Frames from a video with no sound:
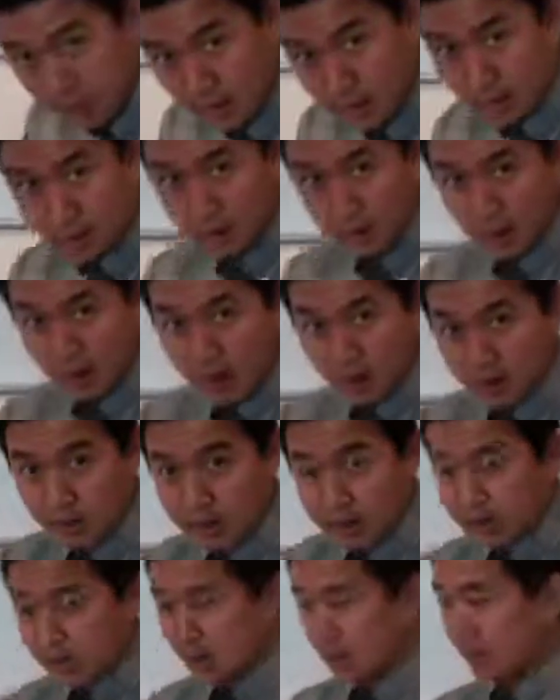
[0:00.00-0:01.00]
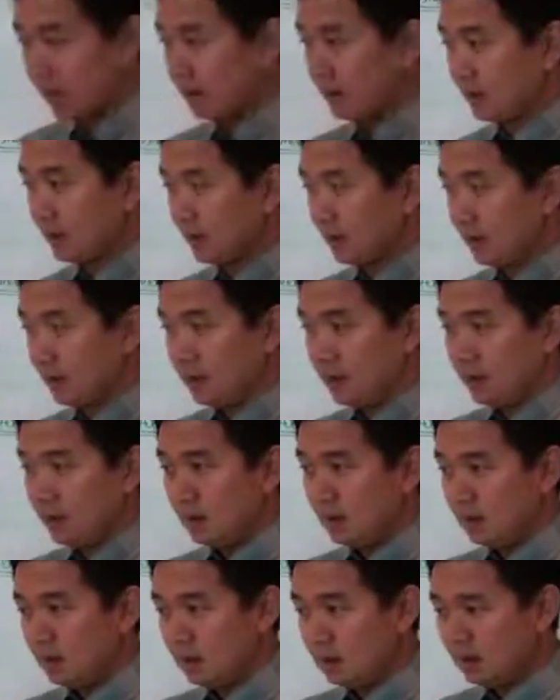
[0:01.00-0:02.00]
like walkers, like
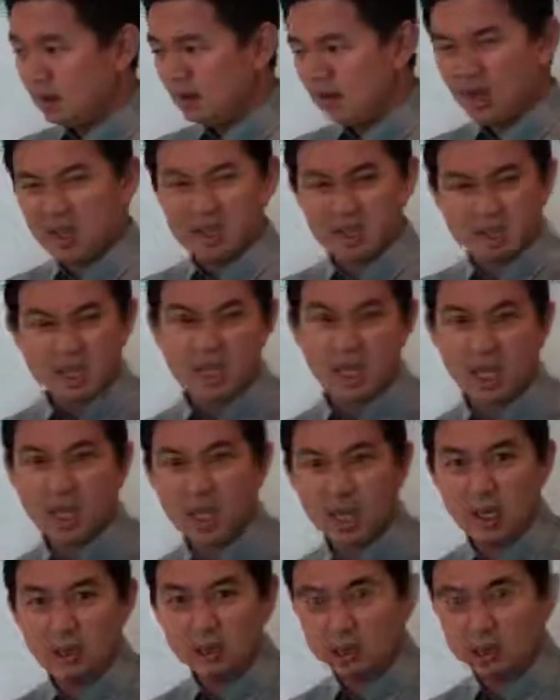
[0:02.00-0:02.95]
they're not just checking out